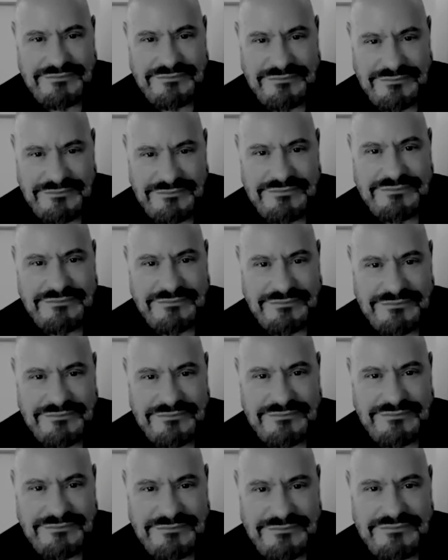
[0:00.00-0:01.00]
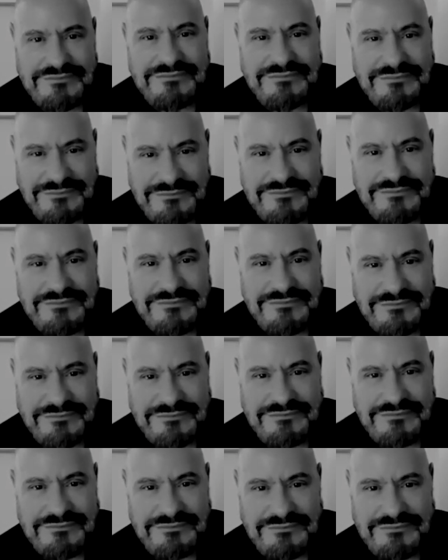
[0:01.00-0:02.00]
how many
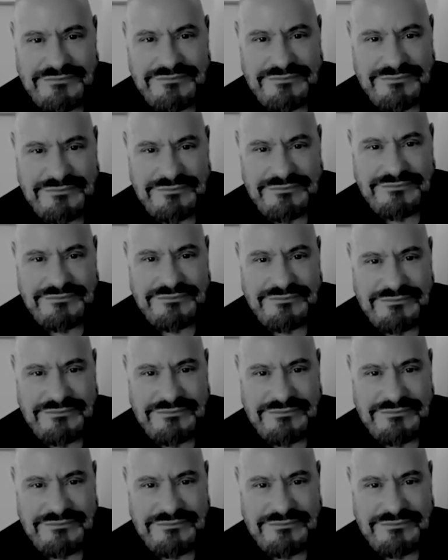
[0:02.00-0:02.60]
great people,